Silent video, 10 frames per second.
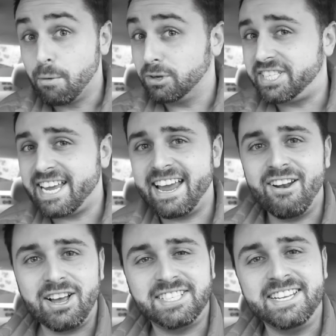and we'll see you
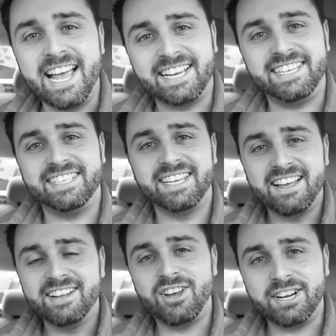in Austin, Texas.
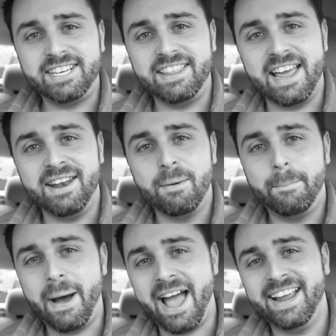Talk to you then.
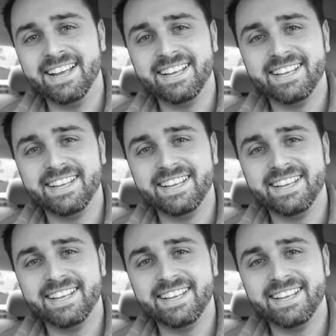Bye.